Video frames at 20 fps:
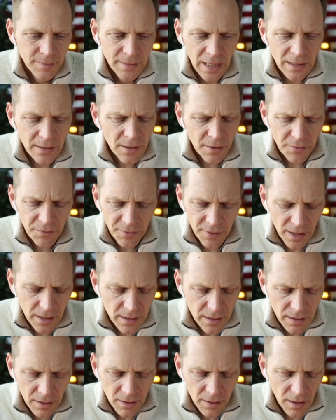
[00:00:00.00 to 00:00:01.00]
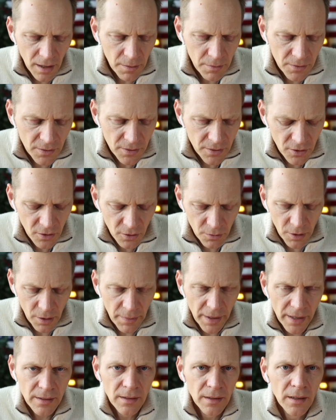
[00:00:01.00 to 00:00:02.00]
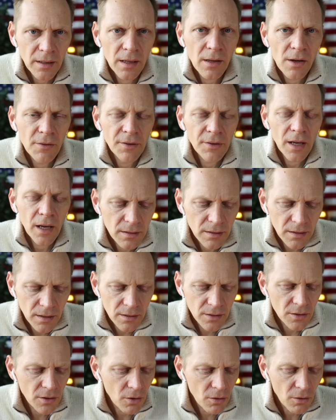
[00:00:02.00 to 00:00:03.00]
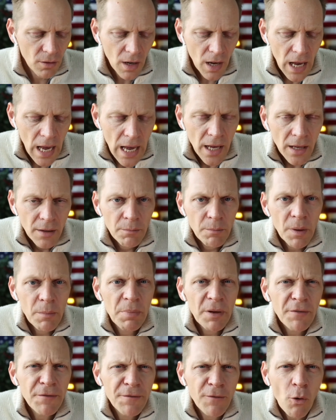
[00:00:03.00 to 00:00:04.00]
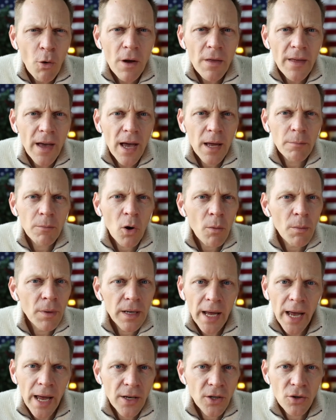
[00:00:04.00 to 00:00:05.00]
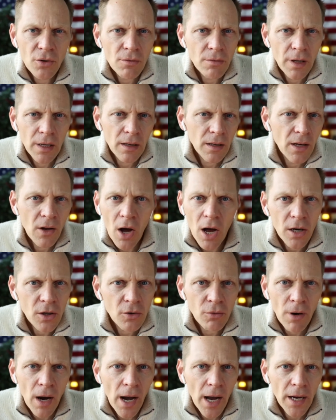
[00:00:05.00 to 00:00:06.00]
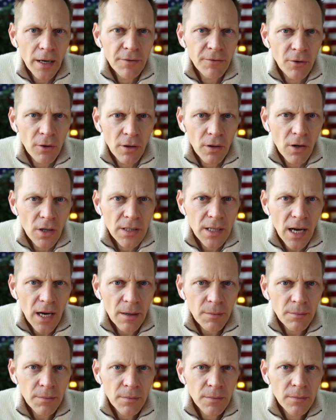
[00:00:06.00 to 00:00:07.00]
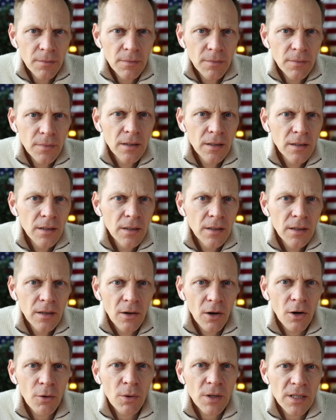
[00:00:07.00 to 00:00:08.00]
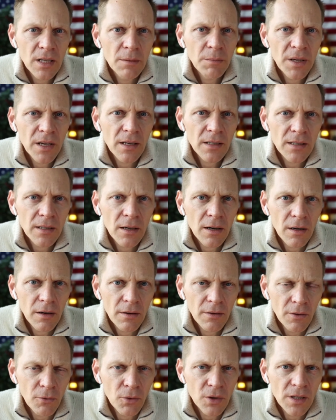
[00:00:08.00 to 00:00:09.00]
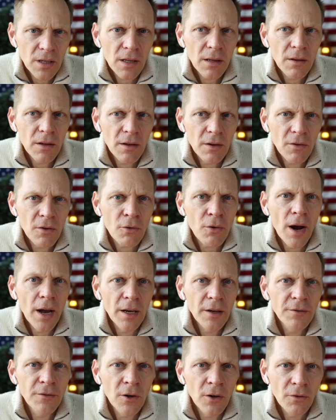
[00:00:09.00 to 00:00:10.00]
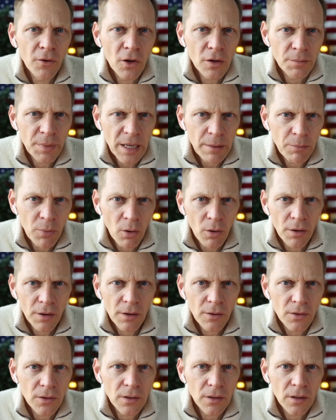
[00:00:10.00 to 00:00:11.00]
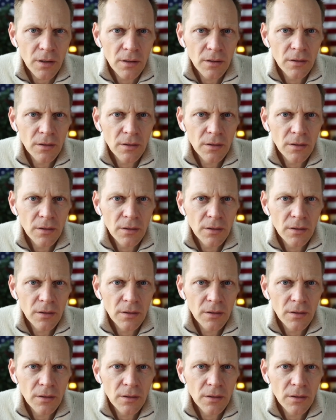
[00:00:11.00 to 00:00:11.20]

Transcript: That's a that's a, a, super amazing. I love that. So before that moment, had you like not cried for a long time, or was it because there was it crying in front of other people that was the